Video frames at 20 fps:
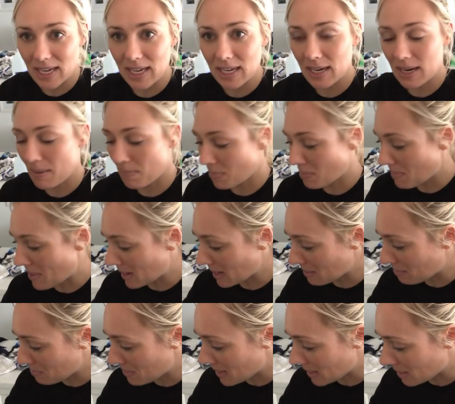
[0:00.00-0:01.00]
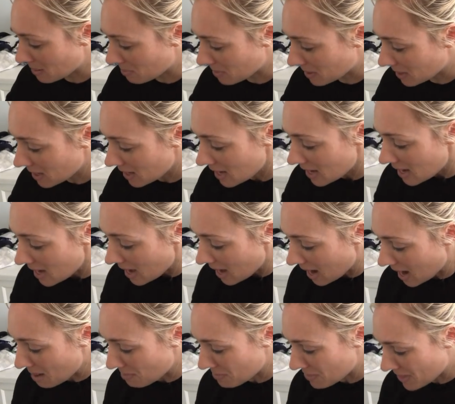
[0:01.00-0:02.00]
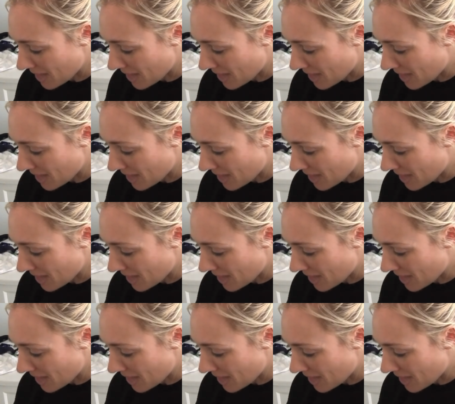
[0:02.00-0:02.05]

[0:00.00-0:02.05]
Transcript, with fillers: thicken it up and make it bigger but um,